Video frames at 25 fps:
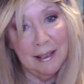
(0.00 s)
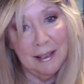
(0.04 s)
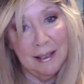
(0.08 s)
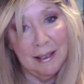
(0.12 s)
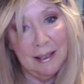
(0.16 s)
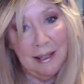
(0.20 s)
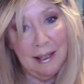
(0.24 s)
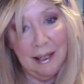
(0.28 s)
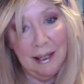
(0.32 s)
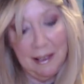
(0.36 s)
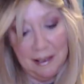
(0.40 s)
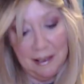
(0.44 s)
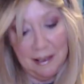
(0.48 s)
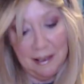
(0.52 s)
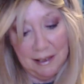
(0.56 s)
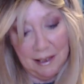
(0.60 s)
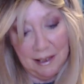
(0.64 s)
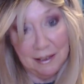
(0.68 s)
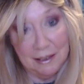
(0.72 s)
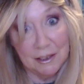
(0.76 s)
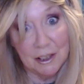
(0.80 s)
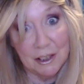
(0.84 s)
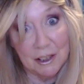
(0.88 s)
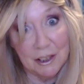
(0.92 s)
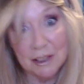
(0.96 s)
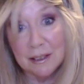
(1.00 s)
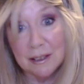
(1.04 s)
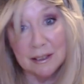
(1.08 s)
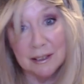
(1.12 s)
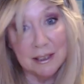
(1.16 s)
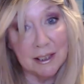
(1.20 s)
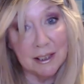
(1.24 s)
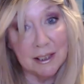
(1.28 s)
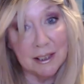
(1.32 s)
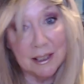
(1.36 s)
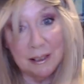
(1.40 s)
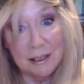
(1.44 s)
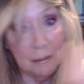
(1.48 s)
And again, just, just
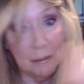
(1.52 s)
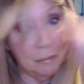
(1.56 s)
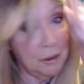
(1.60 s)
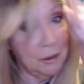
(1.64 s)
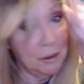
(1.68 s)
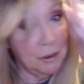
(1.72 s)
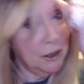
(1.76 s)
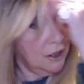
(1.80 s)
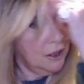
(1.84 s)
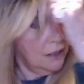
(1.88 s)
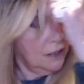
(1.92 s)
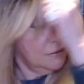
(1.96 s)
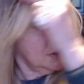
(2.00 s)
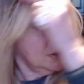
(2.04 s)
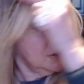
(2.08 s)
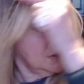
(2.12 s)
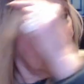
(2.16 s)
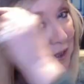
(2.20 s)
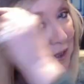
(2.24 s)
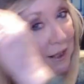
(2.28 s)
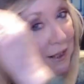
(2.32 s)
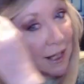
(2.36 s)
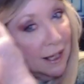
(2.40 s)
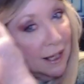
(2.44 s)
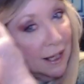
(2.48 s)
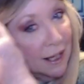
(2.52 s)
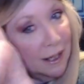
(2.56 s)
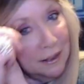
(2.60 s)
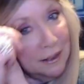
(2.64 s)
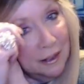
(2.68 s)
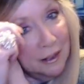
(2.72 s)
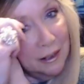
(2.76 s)
kind of put it off to the side.